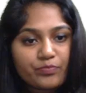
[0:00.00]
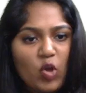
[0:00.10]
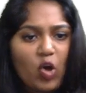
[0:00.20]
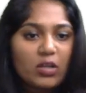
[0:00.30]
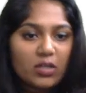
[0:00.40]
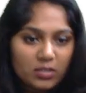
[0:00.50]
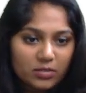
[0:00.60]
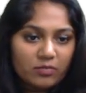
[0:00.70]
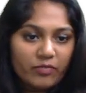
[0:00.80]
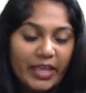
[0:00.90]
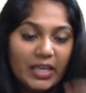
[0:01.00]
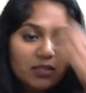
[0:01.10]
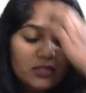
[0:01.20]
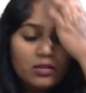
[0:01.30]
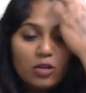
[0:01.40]
or a
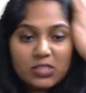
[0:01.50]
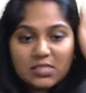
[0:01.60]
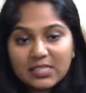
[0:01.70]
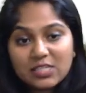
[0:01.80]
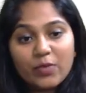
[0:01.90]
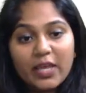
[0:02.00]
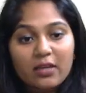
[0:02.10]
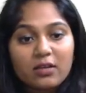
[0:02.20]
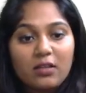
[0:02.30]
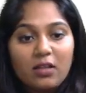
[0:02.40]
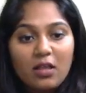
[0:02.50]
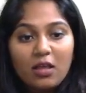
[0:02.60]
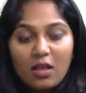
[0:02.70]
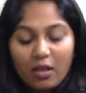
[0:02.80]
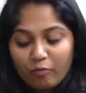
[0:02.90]
vehicle, logistics vehicle,
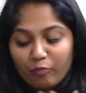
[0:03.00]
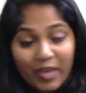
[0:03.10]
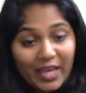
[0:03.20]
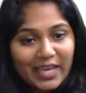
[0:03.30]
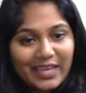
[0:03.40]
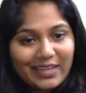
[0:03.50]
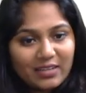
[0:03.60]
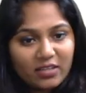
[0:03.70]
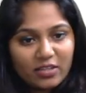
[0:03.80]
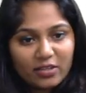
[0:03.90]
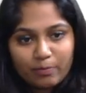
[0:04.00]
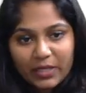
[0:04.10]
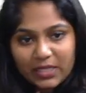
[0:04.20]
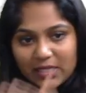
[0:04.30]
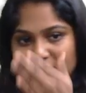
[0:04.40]
where,
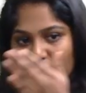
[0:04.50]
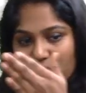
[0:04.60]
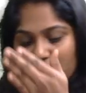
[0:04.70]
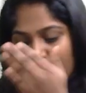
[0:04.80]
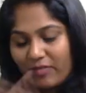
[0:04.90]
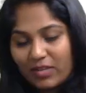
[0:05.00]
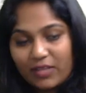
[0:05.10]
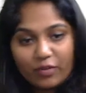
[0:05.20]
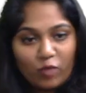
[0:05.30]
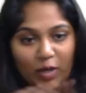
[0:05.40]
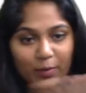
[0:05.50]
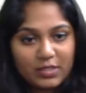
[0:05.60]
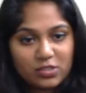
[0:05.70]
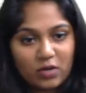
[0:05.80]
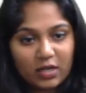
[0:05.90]
because you are traveling from one
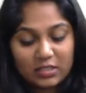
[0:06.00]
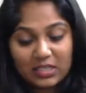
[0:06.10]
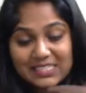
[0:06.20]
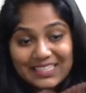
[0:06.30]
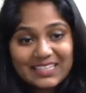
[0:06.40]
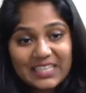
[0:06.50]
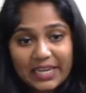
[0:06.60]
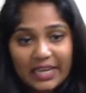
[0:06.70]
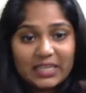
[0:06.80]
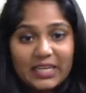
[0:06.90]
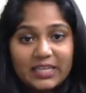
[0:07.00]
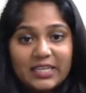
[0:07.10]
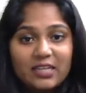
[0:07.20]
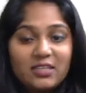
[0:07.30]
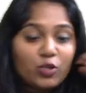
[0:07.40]
place to another, is it directly
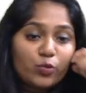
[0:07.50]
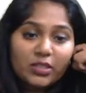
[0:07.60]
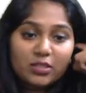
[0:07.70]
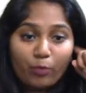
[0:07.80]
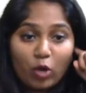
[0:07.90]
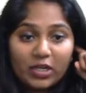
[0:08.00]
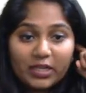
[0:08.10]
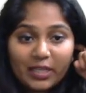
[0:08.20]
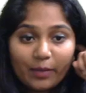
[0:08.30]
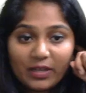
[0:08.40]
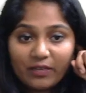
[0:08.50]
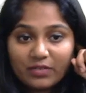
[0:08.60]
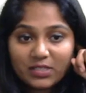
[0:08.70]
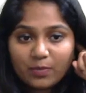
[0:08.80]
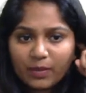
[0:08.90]
dealt with the monetary
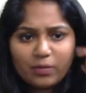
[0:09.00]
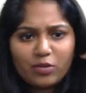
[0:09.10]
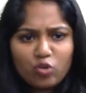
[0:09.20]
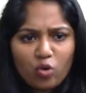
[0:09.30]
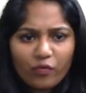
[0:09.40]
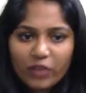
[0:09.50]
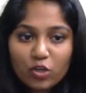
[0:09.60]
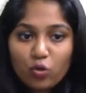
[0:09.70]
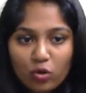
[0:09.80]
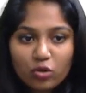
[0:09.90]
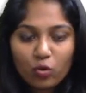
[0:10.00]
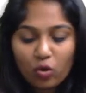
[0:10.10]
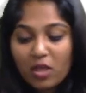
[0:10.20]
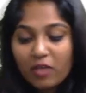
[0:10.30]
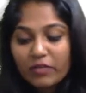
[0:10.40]
benefits, people? No, we don't know.
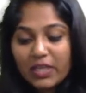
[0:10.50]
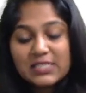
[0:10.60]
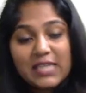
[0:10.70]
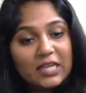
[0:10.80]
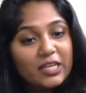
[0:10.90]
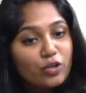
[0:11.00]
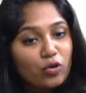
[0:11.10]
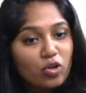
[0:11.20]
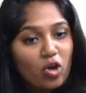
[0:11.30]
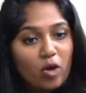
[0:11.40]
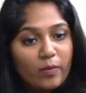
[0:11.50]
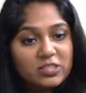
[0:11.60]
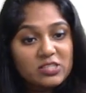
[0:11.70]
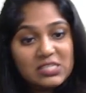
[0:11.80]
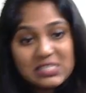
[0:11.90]
We exactly don't know how much
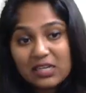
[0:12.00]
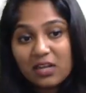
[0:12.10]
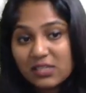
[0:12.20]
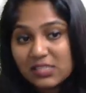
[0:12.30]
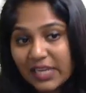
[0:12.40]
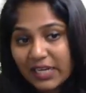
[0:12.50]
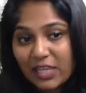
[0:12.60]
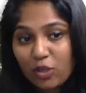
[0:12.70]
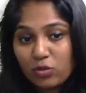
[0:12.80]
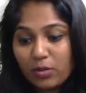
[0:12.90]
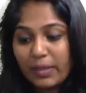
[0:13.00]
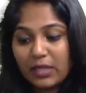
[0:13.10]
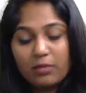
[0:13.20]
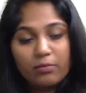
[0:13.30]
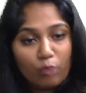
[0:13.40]
this truck is getting you
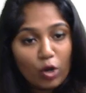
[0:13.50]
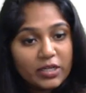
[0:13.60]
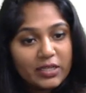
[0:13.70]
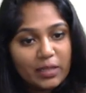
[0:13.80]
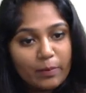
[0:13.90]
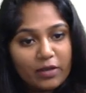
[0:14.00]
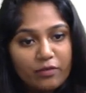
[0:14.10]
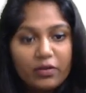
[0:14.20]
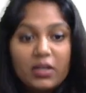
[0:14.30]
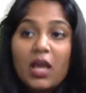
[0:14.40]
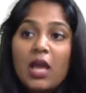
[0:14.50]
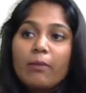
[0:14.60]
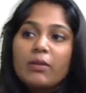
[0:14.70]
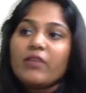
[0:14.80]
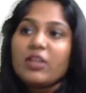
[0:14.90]
the monetary benefit,
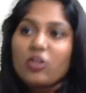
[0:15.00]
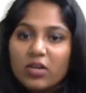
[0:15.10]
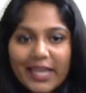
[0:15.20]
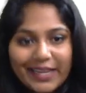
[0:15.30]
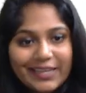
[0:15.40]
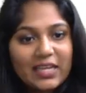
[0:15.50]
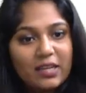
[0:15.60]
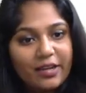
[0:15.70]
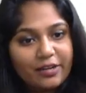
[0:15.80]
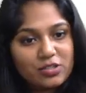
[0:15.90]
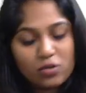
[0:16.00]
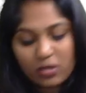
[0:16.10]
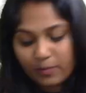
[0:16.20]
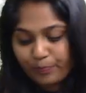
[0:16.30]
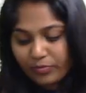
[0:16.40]
but we know technically it is going
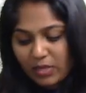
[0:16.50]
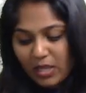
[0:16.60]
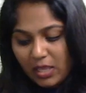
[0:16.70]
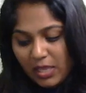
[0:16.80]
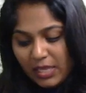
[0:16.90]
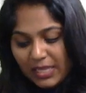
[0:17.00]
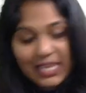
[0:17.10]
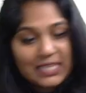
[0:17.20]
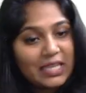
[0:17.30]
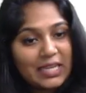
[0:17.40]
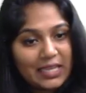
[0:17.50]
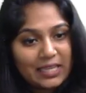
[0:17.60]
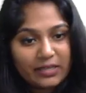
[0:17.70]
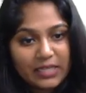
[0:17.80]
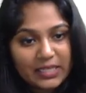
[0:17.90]
to either
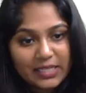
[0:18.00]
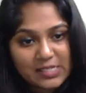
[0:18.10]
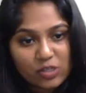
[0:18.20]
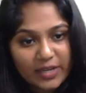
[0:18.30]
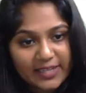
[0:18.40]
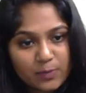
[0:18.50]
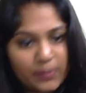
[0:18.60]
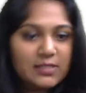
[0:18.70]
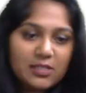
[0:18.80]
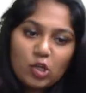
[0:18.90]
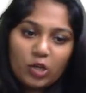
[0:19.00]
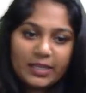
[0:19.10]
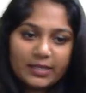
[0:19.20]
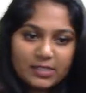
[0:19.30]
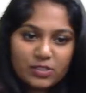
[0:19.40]
decrease your expenses or
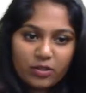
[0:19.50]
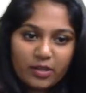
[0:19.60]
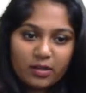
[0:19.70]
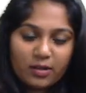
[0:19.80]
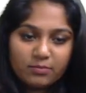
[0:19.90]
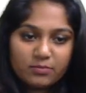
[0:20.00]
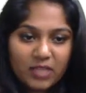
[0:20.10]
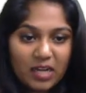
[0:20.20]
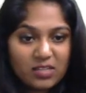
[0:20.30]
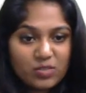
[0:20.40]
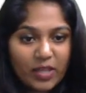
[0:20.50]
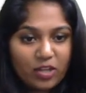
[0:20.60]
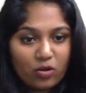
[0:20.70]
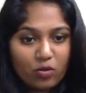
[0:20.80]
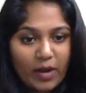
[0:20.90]
increase your income. That is when
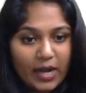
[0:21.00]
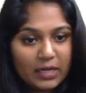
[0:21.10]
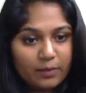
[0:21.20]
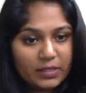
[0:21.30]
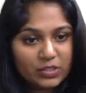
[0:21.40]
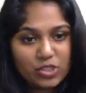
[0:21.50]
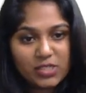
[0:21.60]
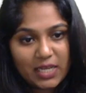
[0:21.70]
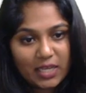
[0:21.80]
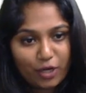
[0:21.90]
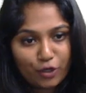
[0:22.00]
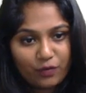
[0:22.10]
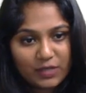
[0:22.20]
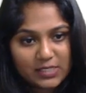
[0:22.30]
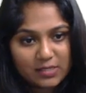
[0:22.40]
you'll go ahead and purchase any kind of
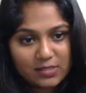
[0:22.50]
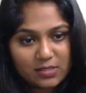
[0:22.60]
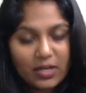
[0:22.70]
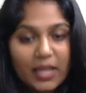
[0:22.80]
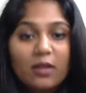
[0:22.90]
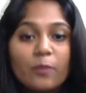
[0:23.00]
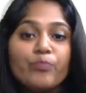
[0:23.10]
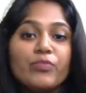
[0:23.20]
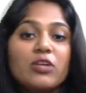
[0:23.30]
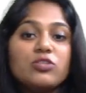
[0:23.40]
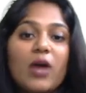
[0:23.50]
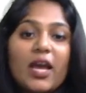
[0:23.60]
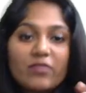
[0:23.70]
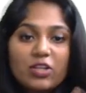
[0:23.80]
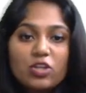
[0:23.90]
assets, right? So
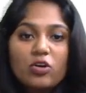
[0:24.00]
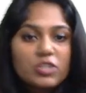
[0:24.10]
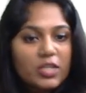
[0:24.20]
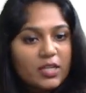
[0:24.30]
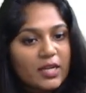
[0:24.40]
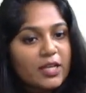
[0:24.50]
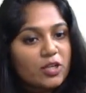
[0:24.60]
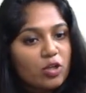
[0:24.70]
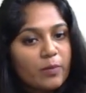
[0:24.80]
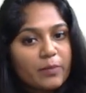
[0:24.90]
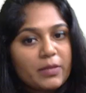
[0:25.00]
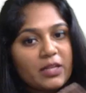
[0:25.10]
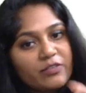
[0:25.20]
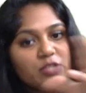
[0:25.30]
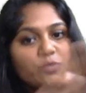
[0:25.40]
I will go generate economic
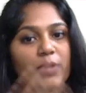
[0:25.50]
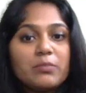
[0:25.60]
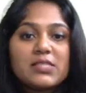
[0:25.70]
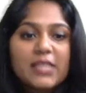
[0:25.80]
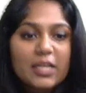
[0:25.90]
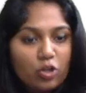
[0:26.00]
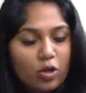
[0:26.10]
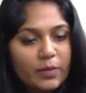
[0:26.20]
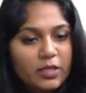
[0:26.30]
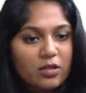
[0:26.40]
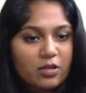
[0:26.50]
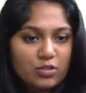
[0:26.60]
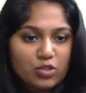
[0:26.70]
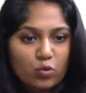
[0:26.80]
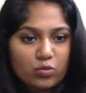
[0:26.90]
benefits from this economical
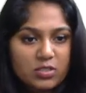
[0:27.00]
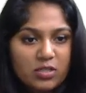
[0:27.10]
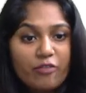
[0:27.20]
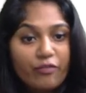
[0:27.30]
resource.